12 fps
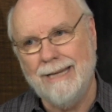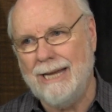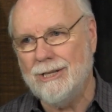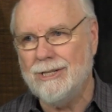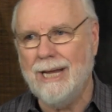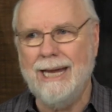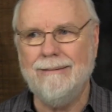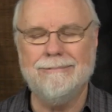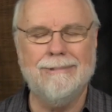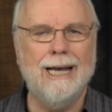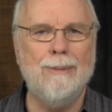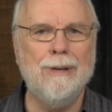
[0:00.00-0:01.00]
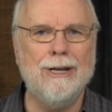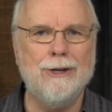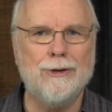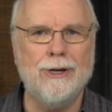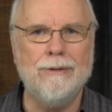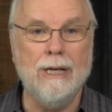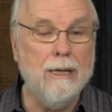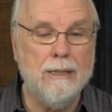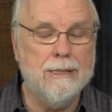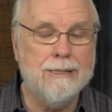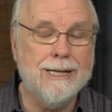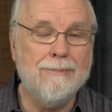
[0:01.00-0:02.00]
And to say a bit of trivia,
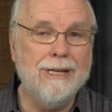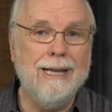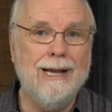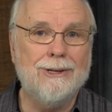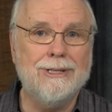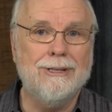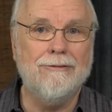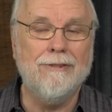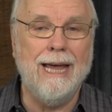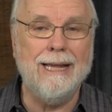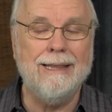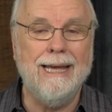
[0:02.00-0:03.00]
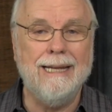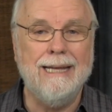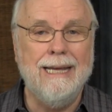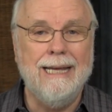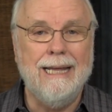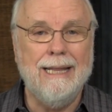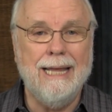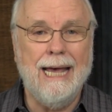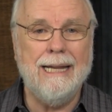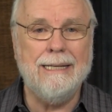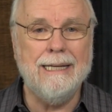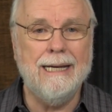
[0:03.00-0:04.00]
there's something else, the fact that
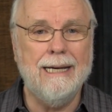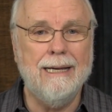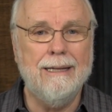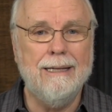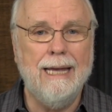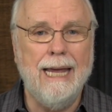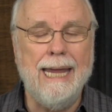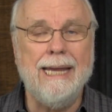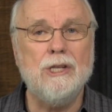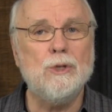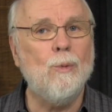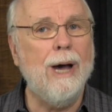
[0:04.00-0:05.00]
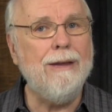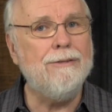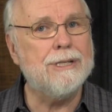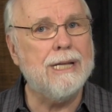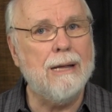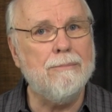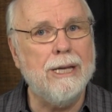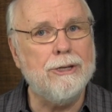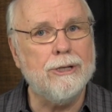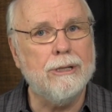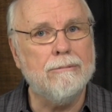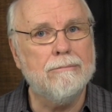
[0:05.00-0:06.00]
Achan's wife is not
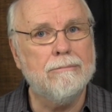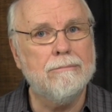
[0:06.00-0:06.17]
mentioned.